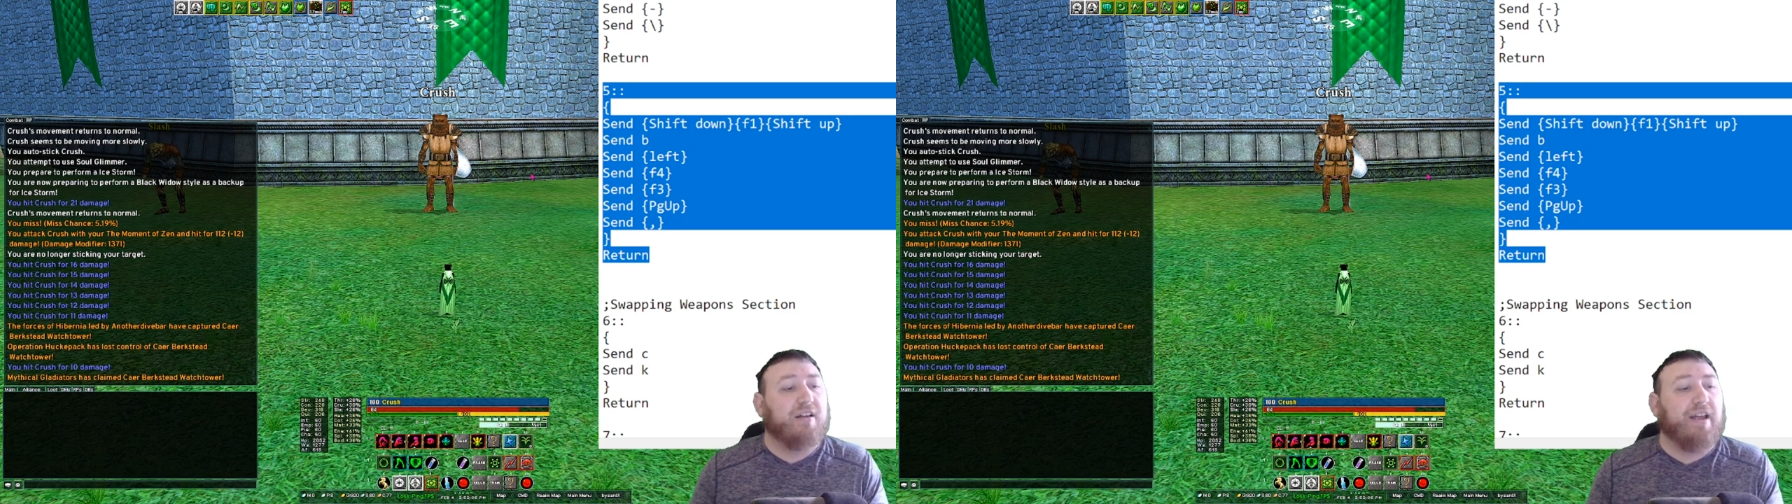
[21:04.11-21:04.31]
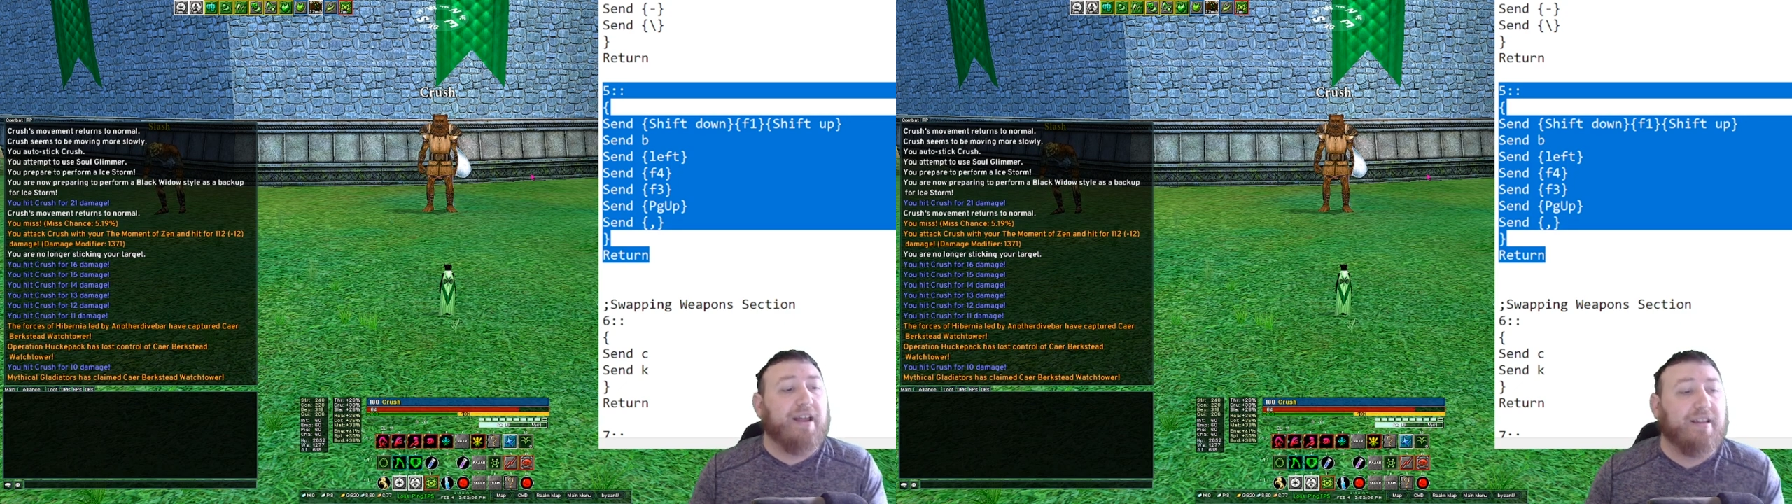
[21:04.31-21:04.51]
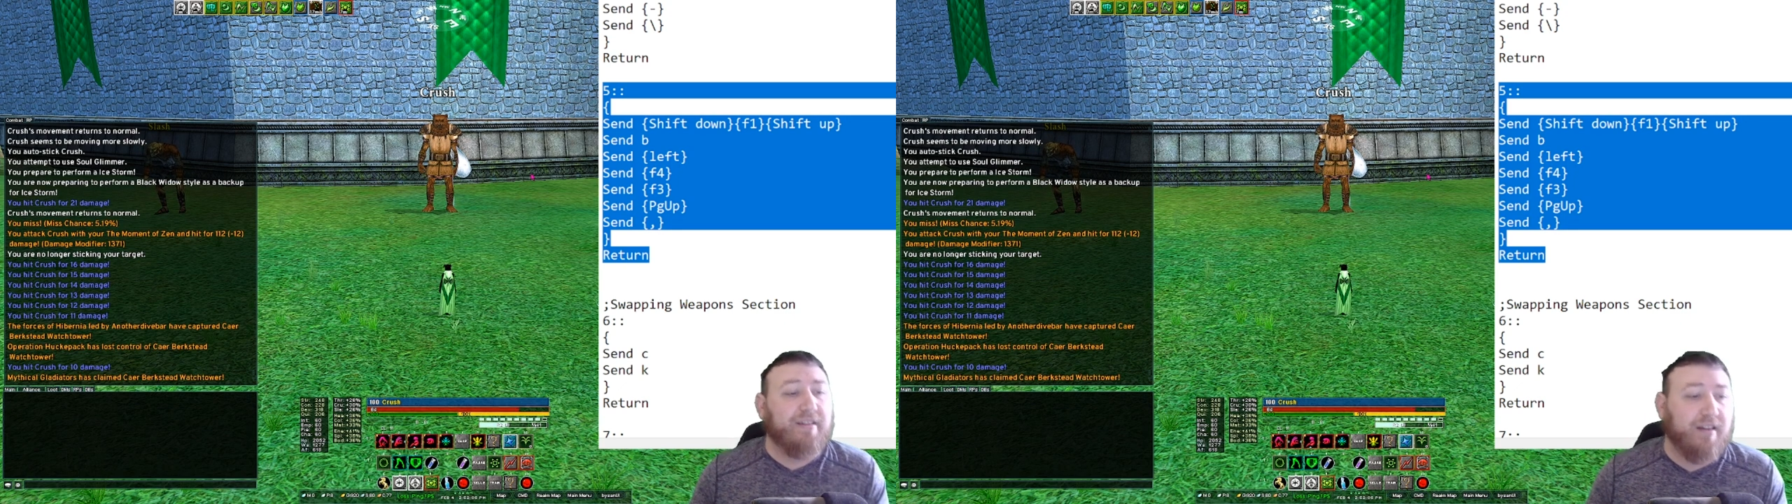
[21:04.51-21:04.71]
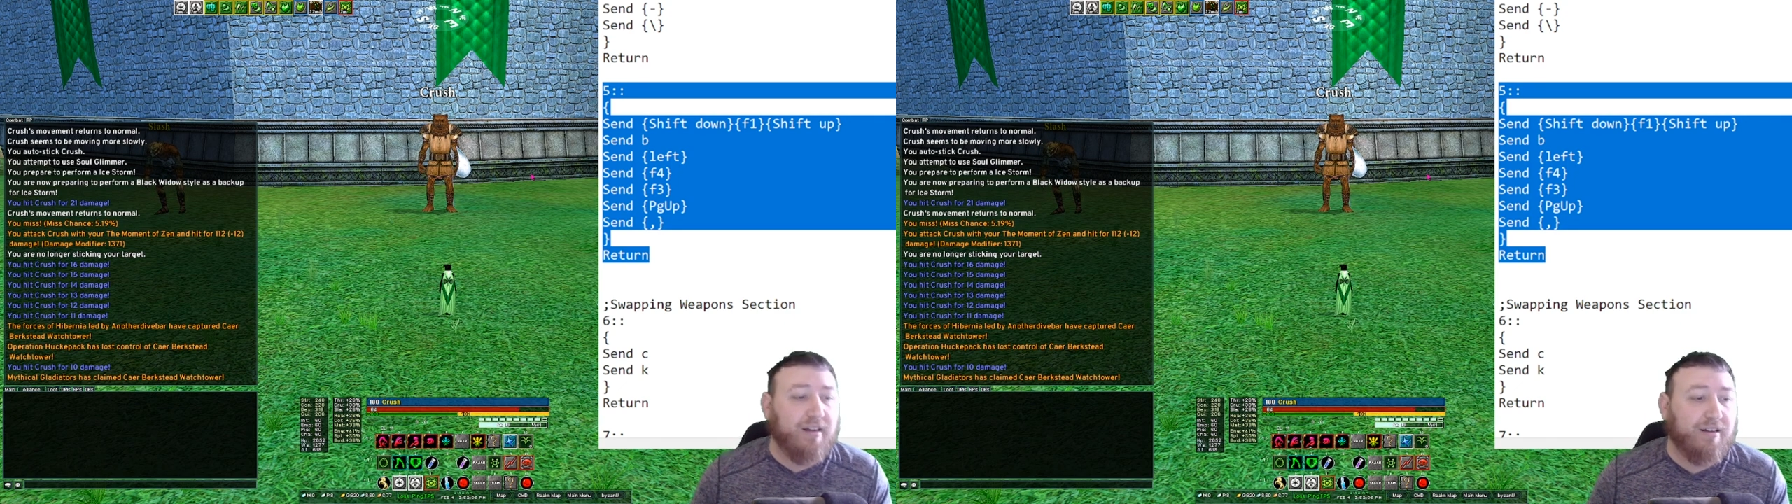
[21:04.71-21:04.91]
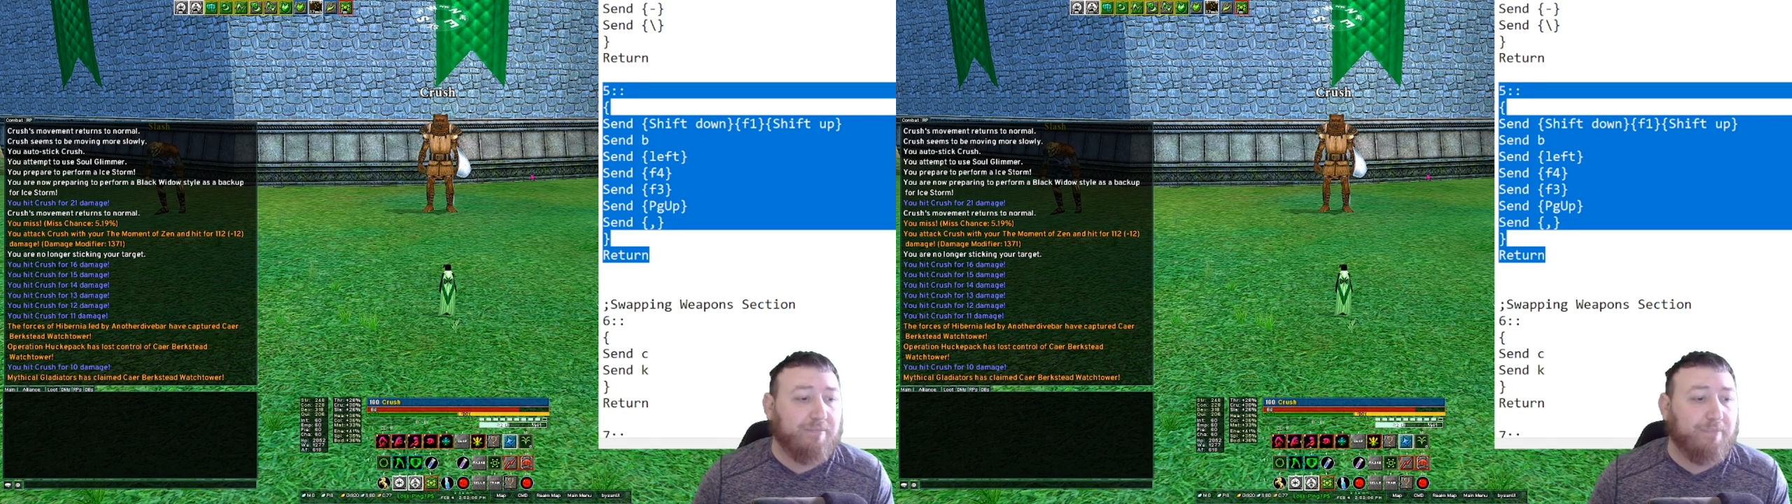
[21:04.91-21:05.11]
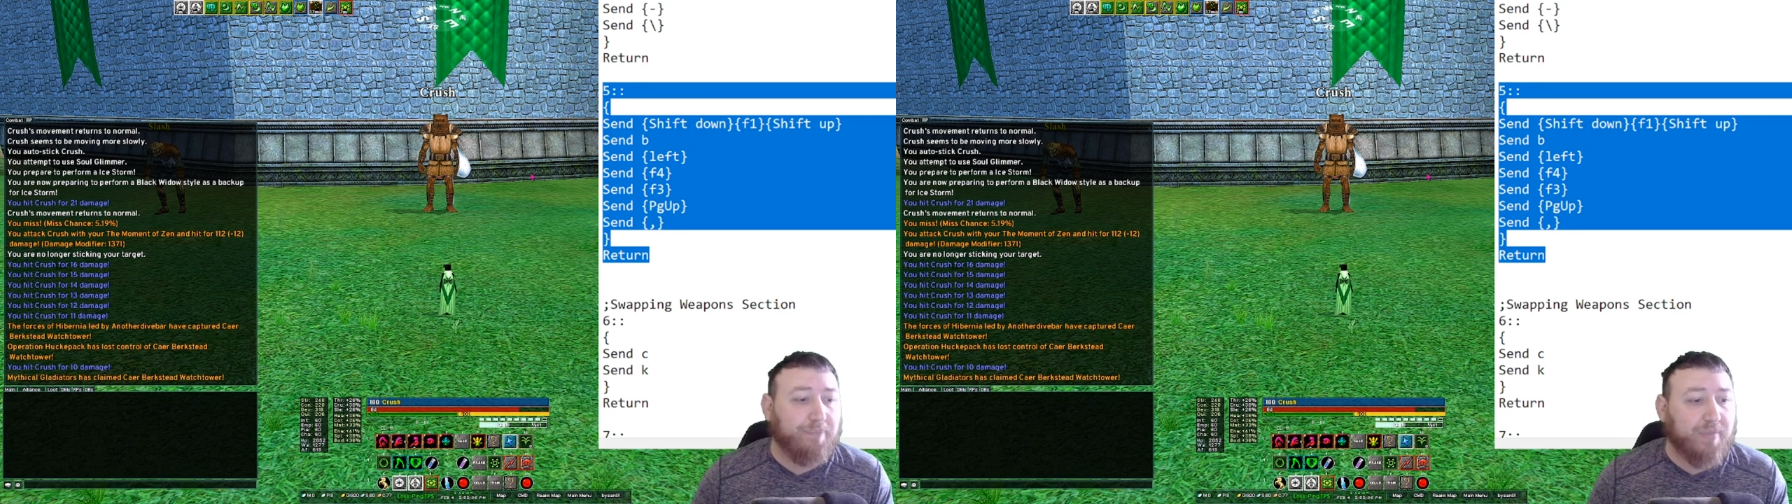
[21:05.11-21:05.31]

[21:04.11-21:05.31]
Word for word: and uh,